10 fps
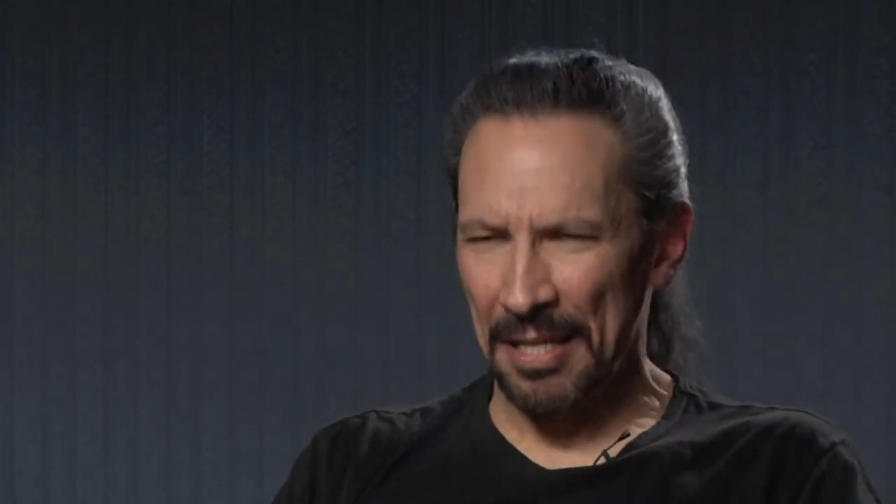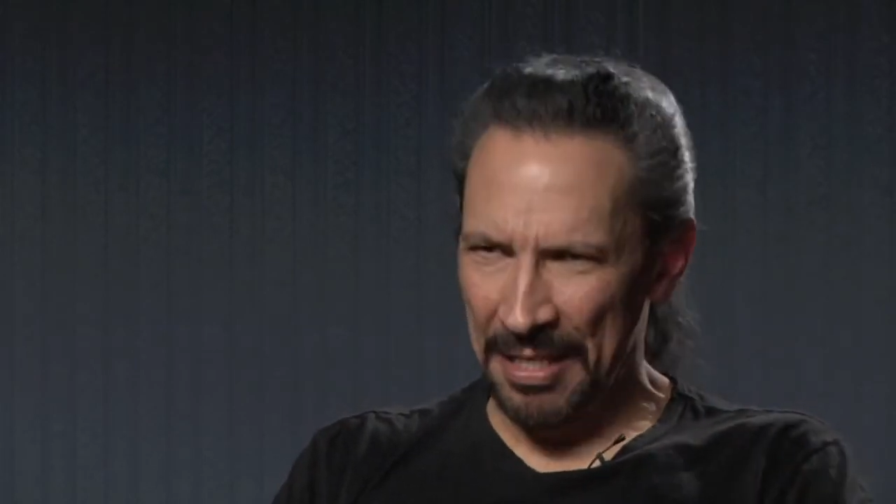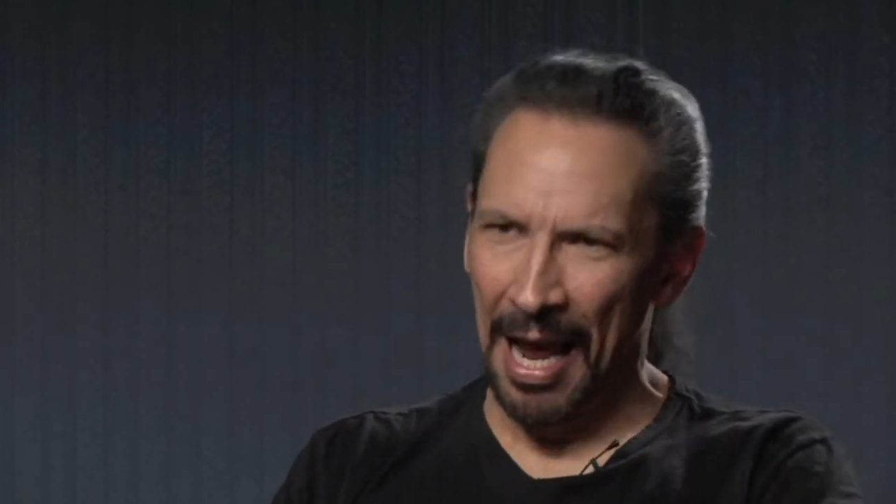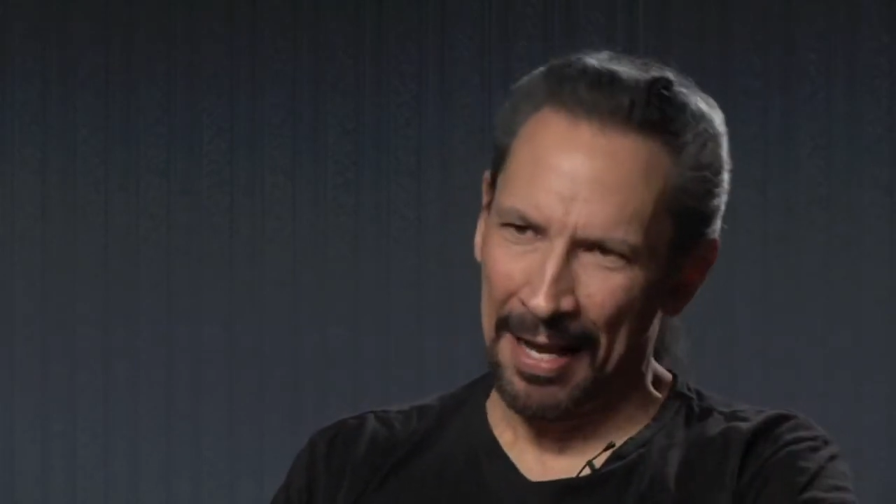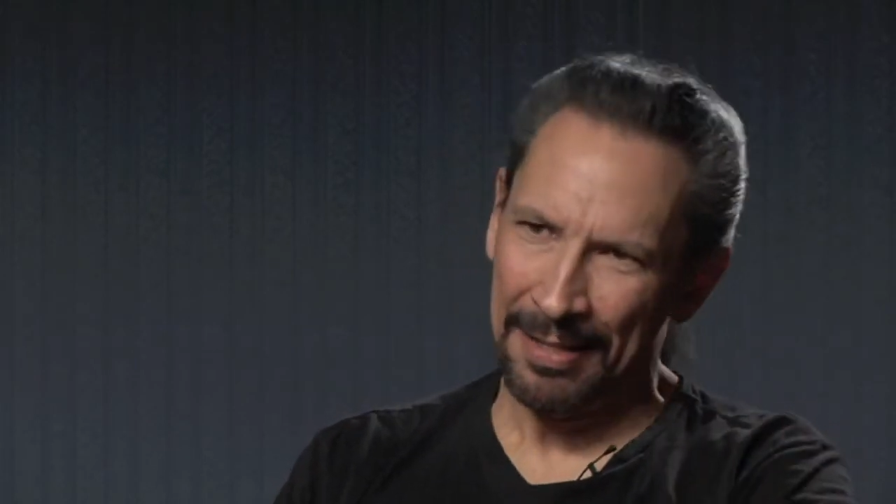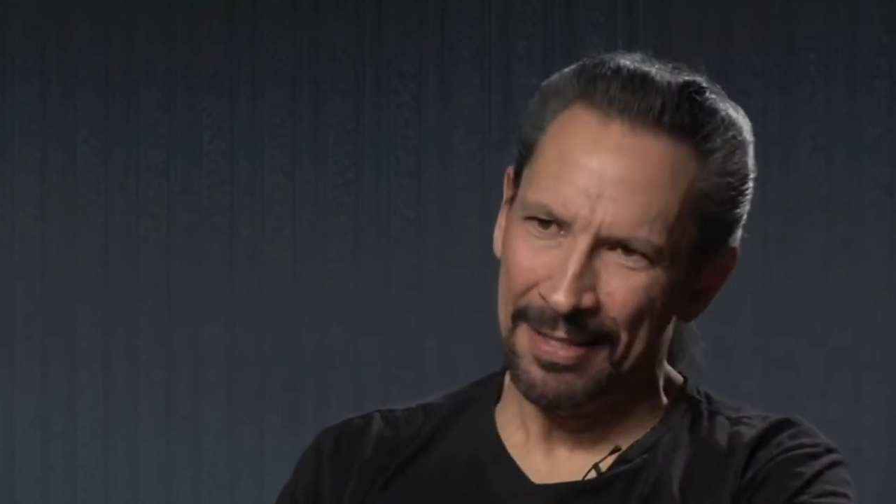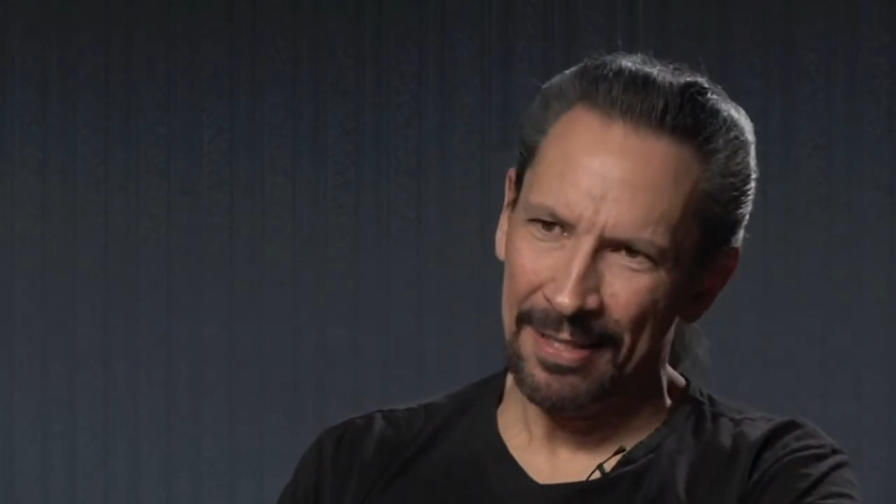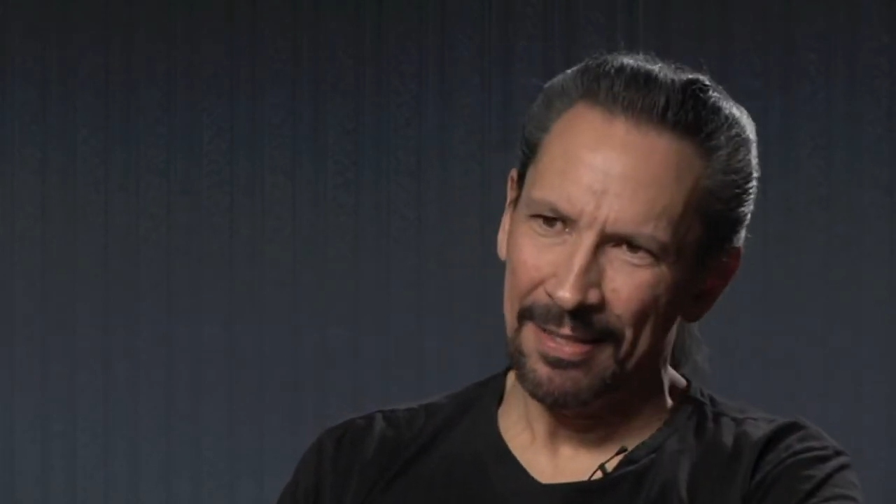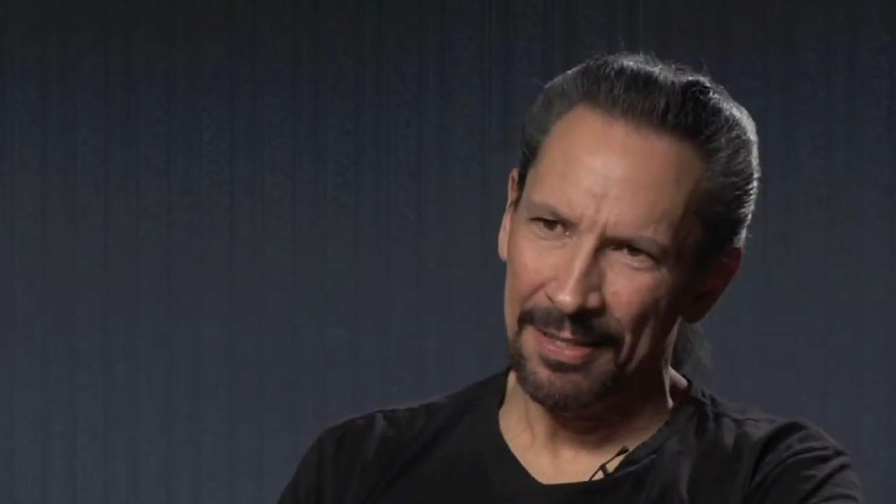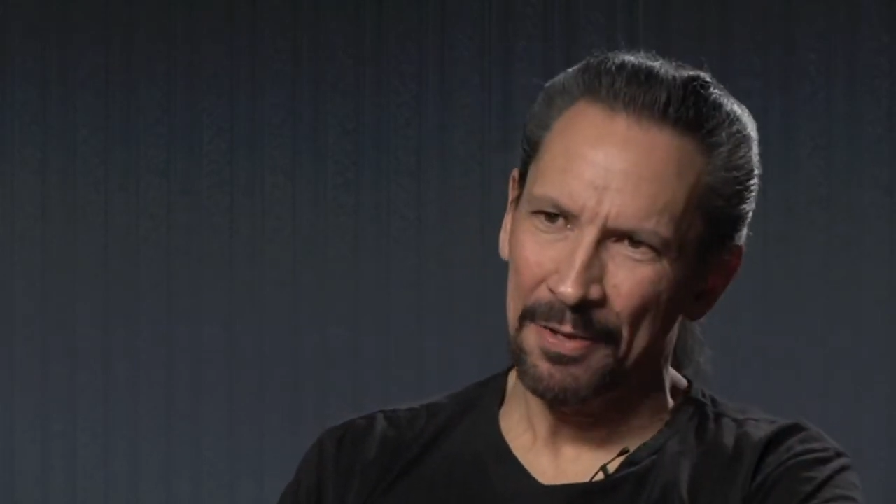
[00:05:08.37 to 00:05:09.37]

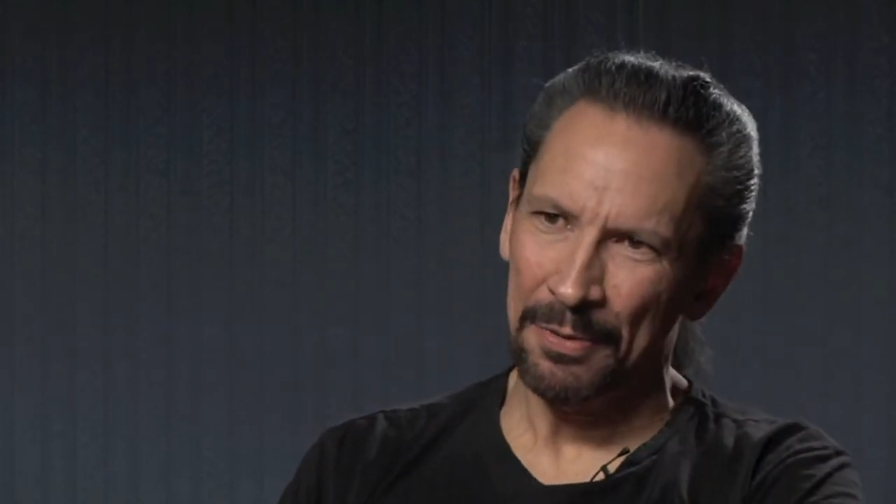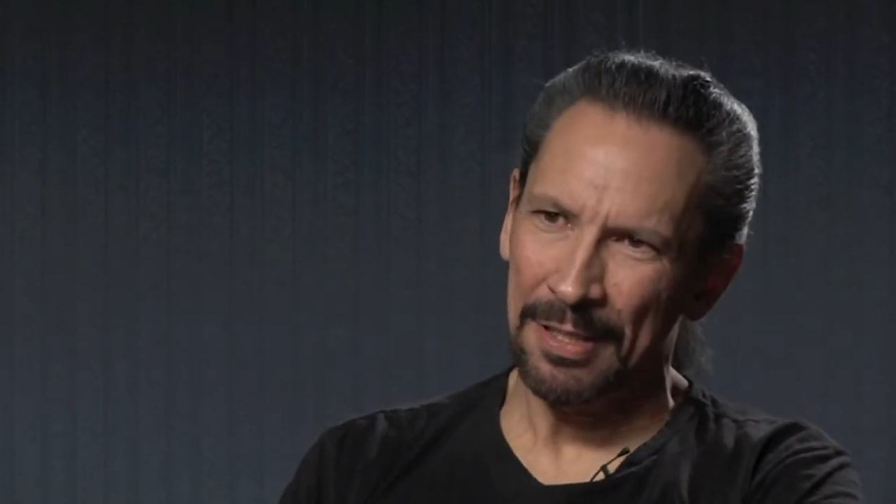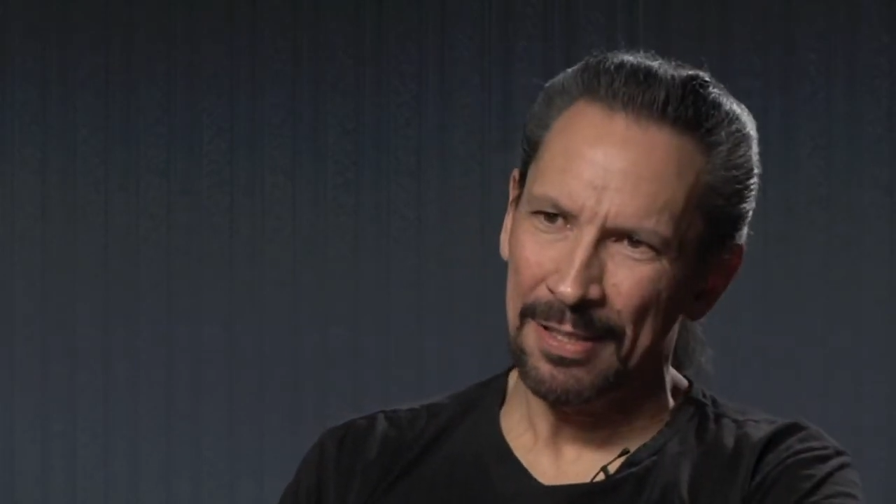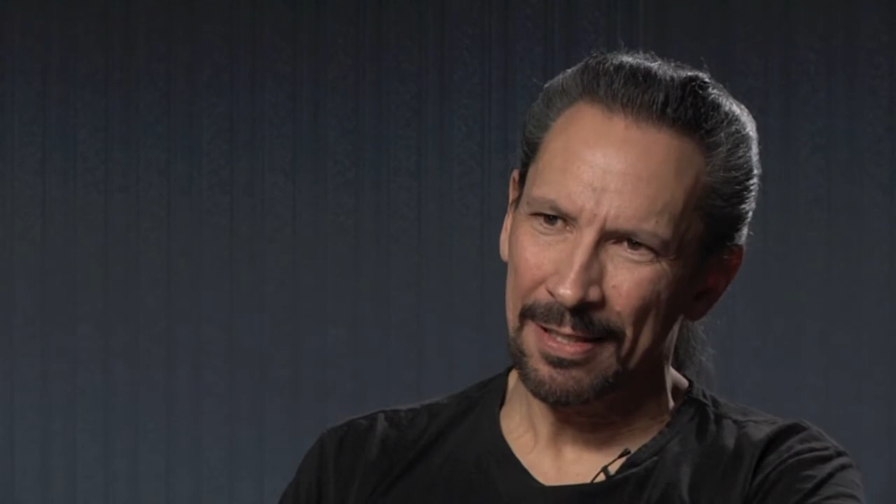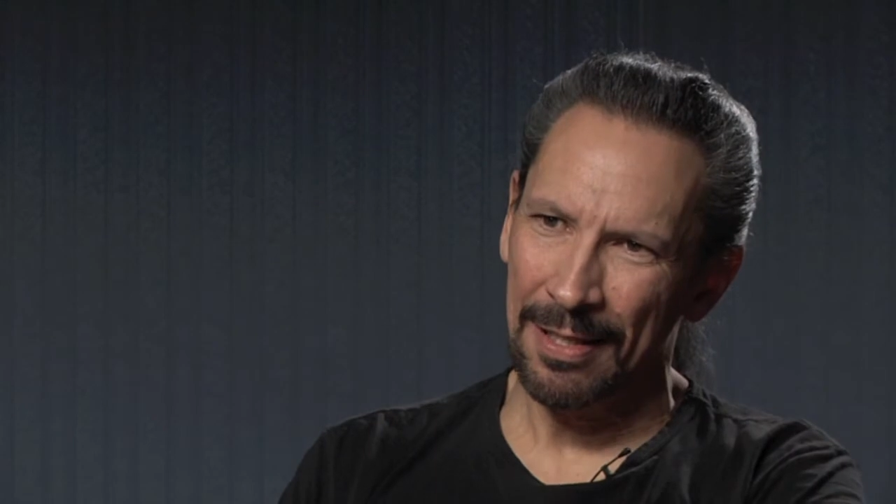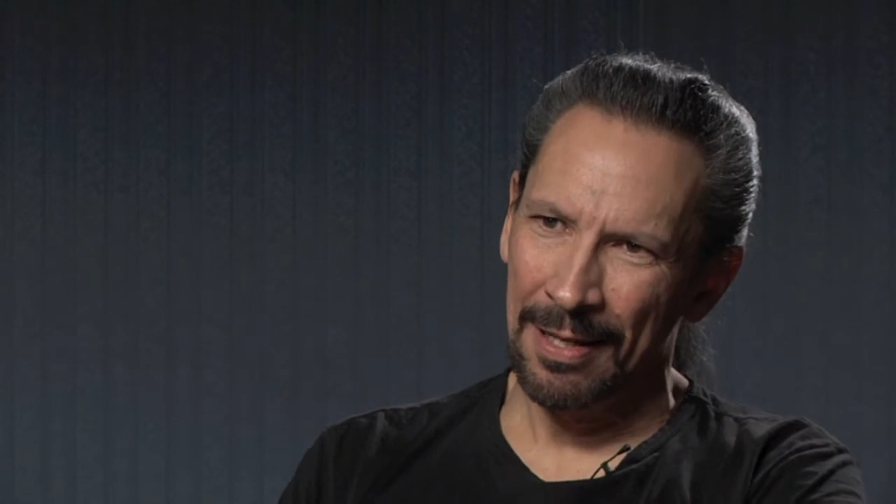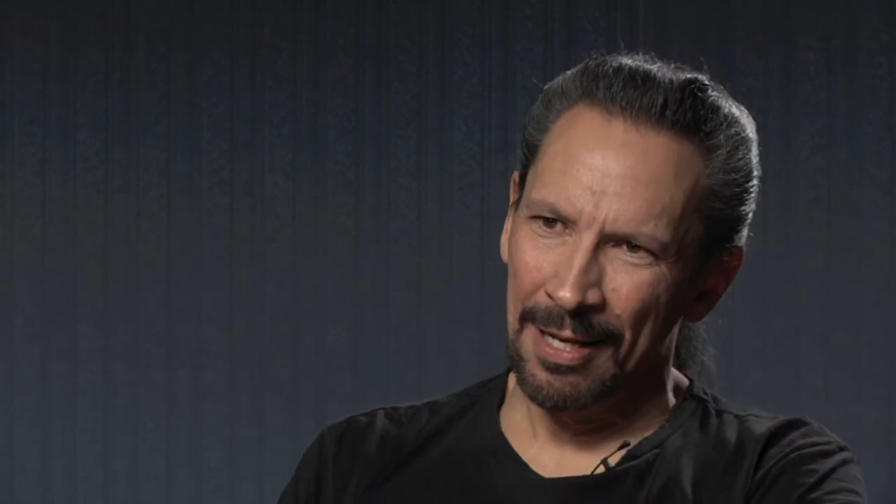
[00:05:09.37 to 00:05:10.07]
dance students.